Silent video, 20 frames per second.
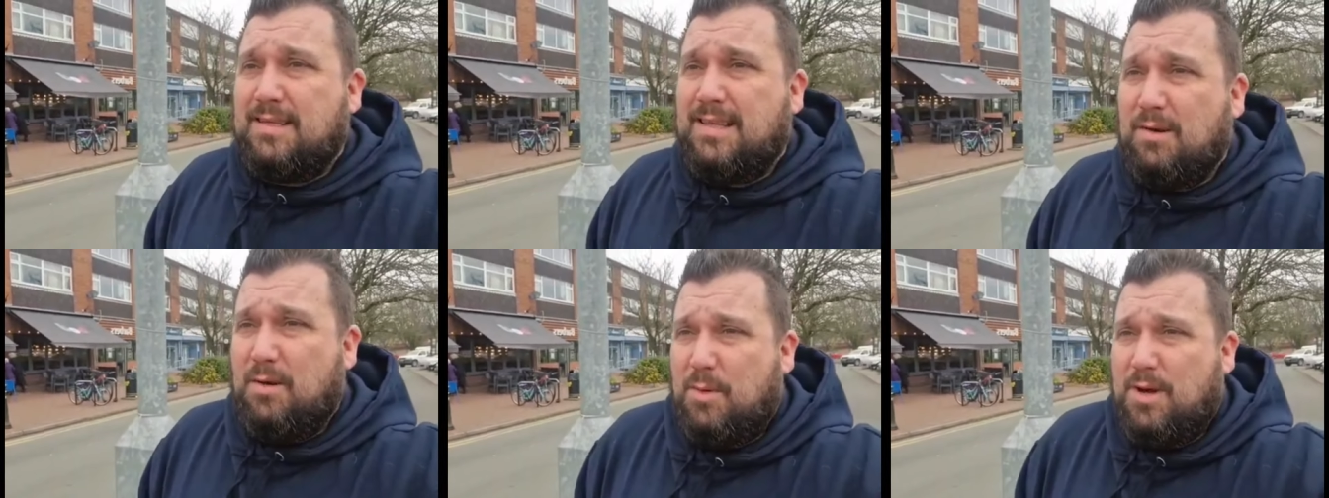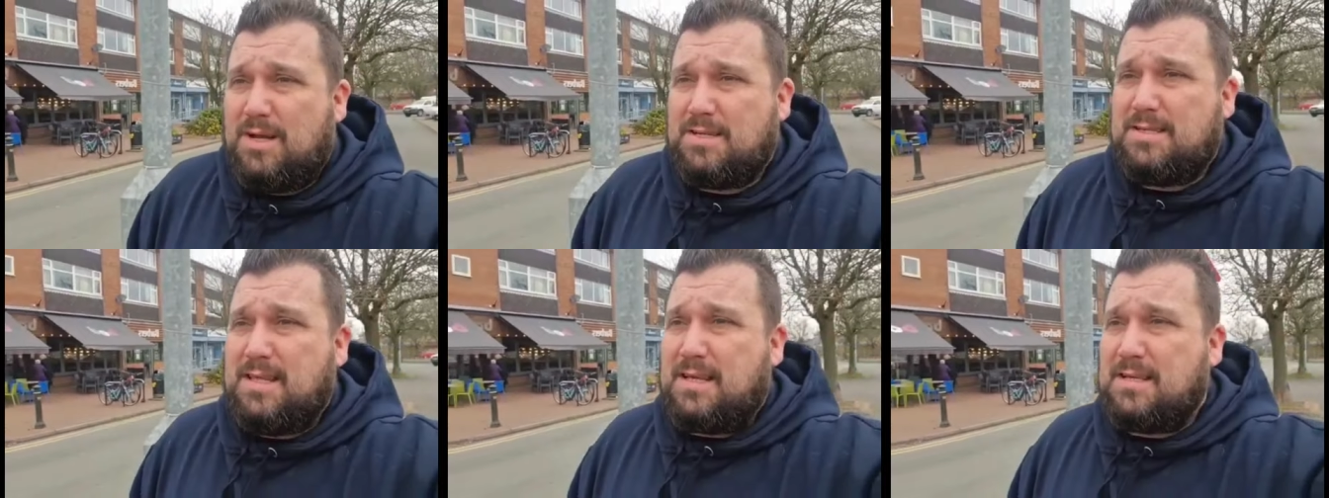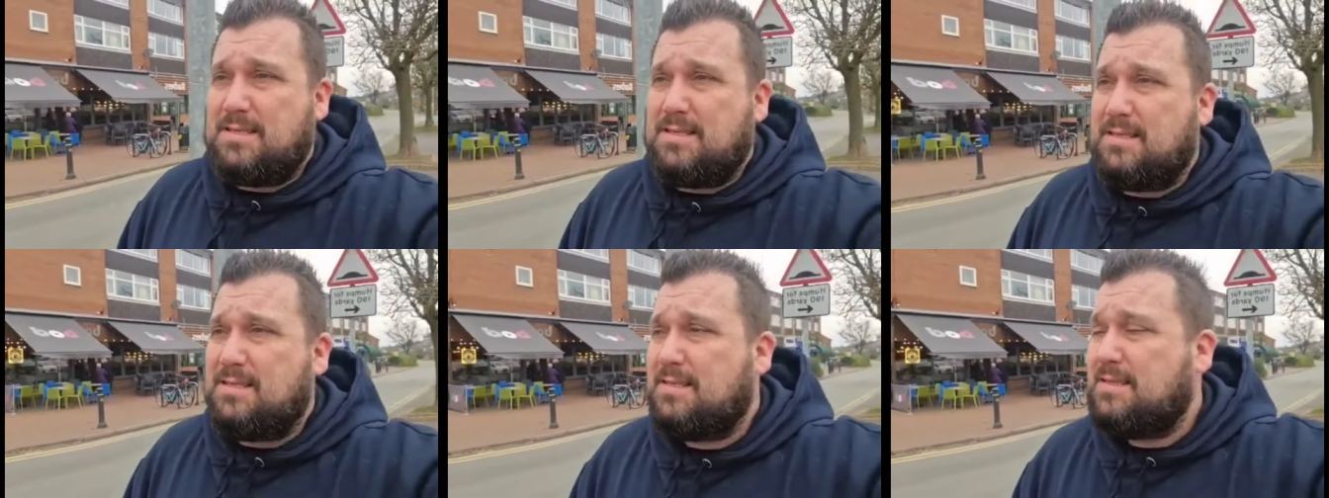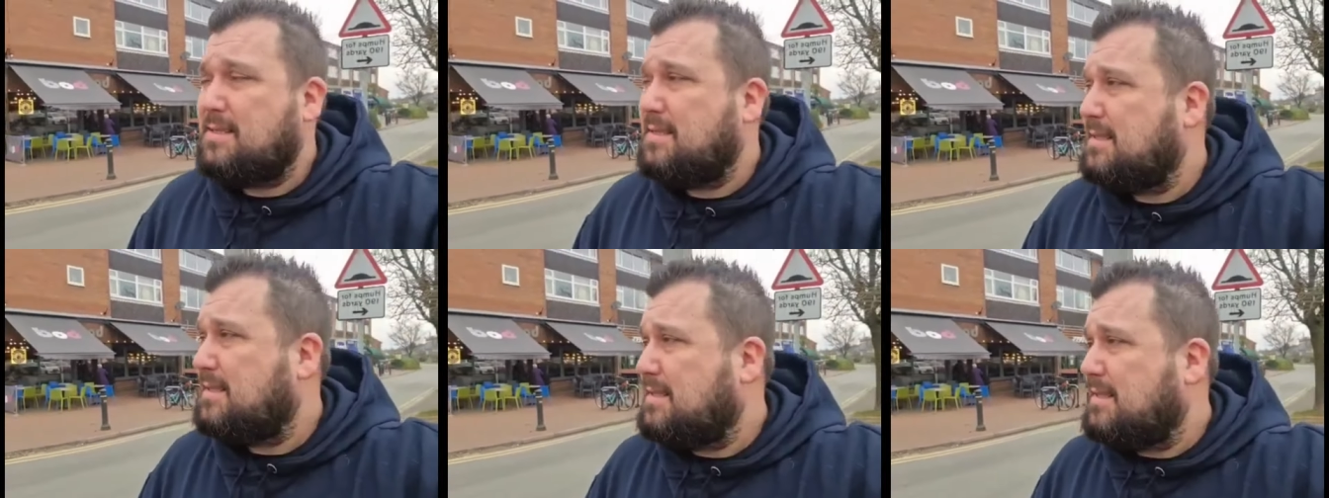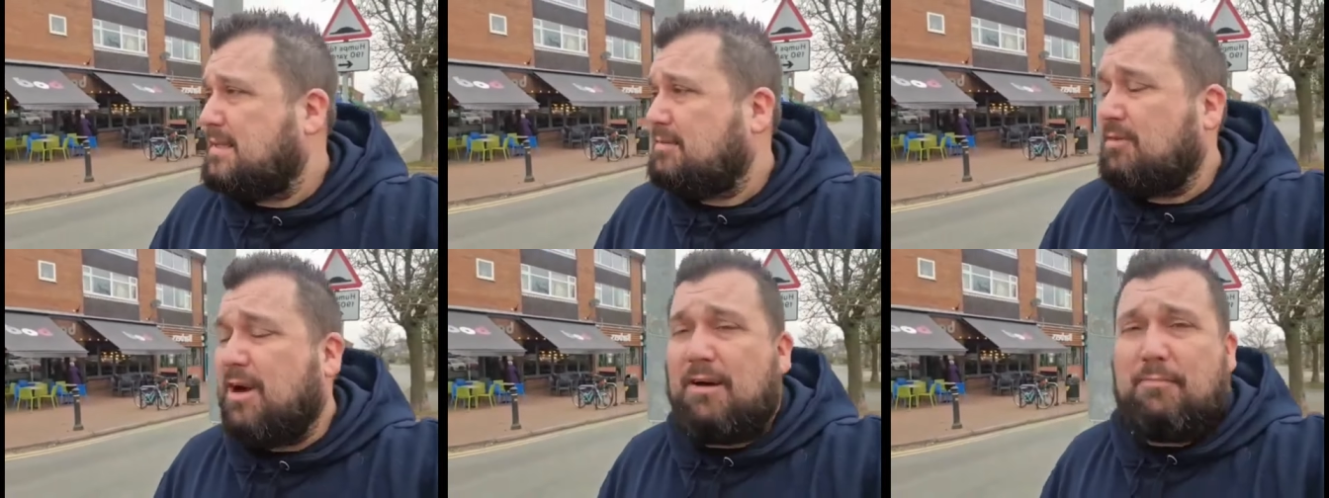There are worse things.
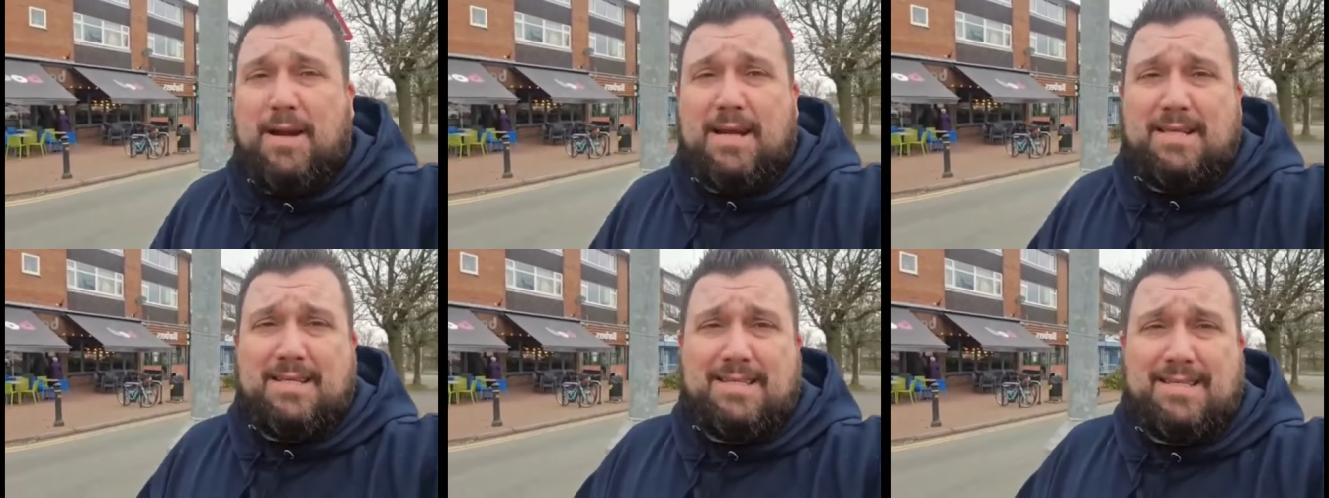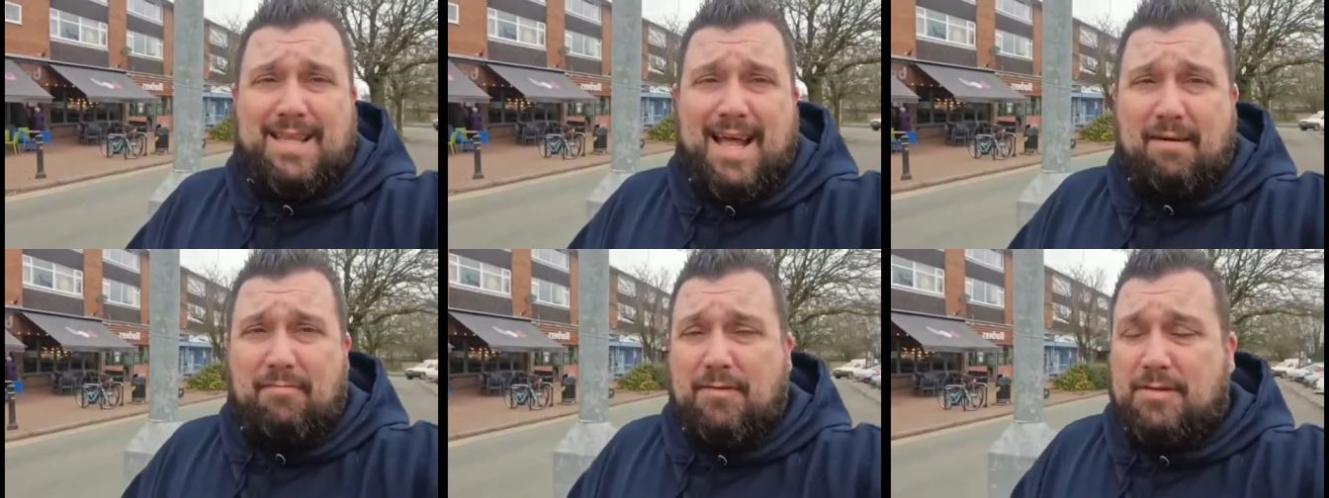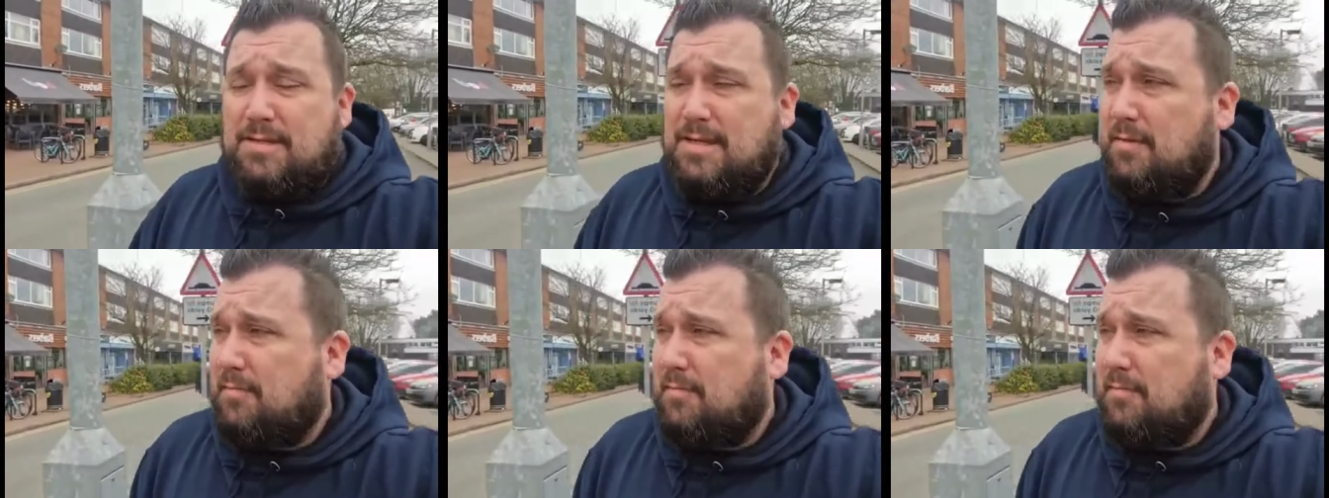Right, I've made it to Stafford.